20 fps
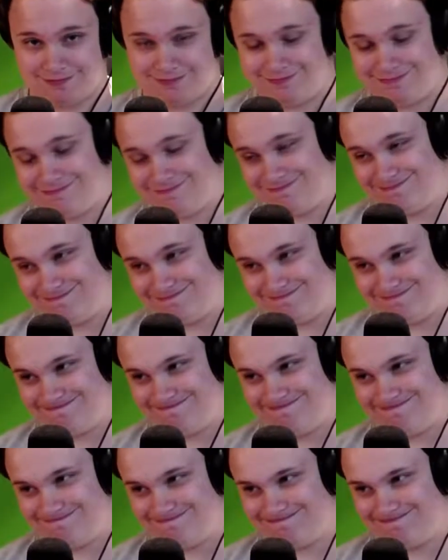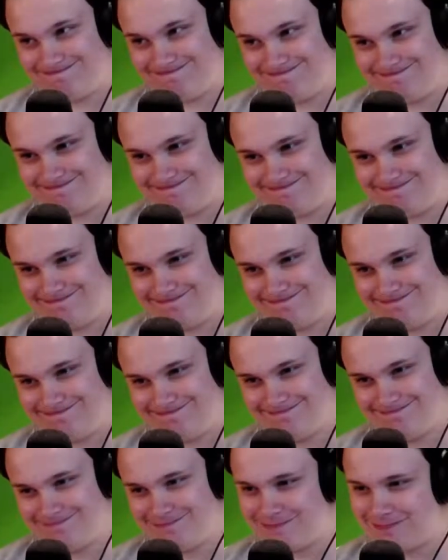
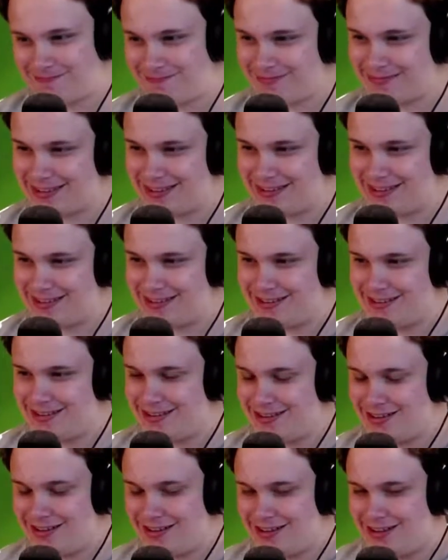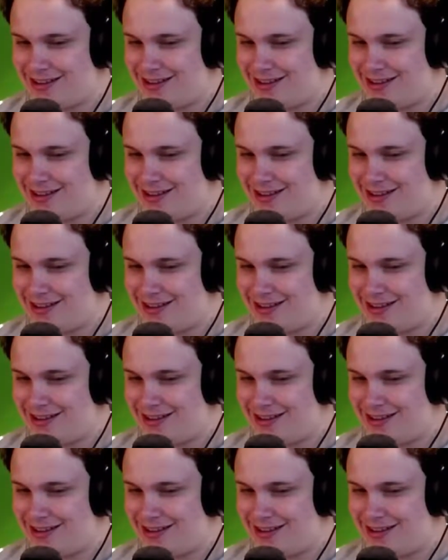No one is speaking in this clip.